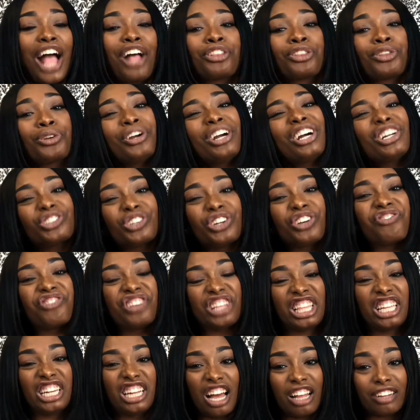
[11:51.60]

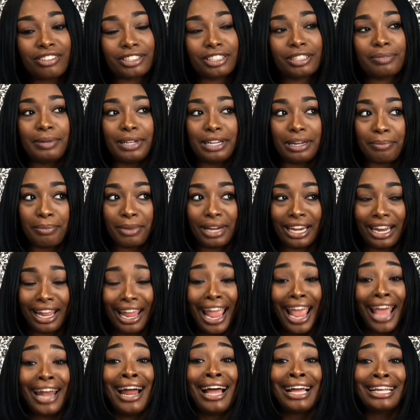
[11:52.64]
$350 spending money.
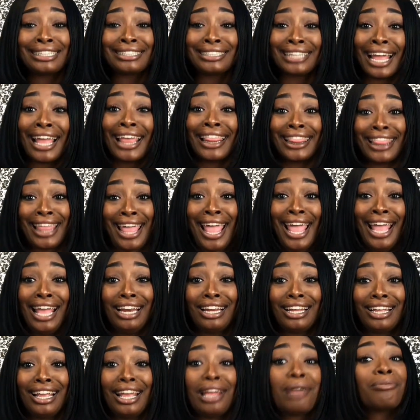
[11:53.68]
And I say
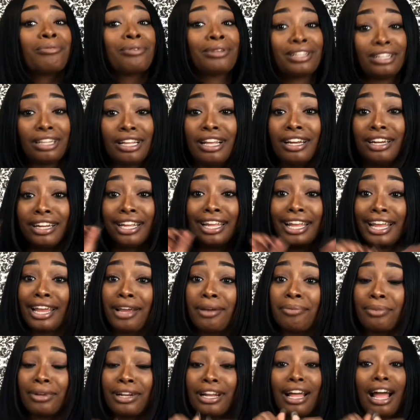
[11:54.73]
that, and
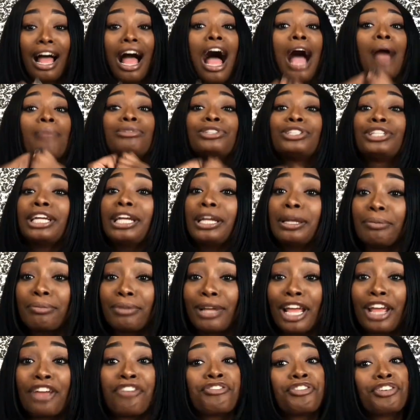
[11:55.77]
again, but I'm cheap.
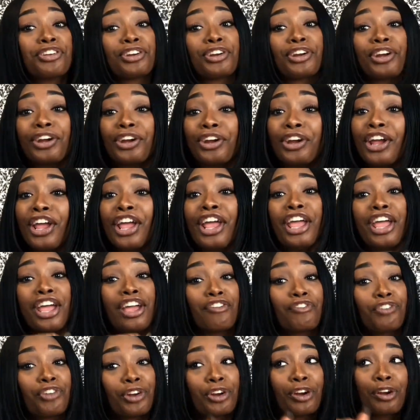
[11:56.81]
If
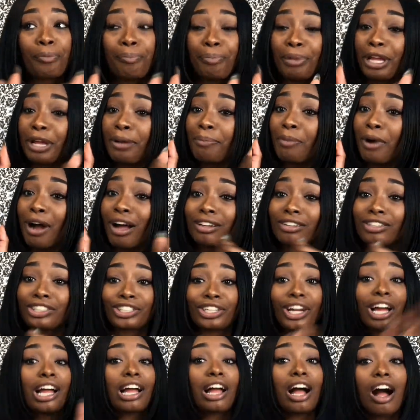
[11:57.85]
you're a big baller
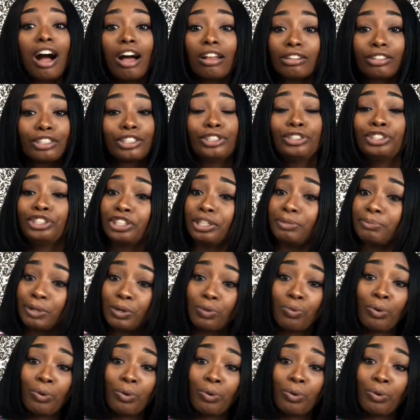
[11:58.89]
shot caller, you shouldn't be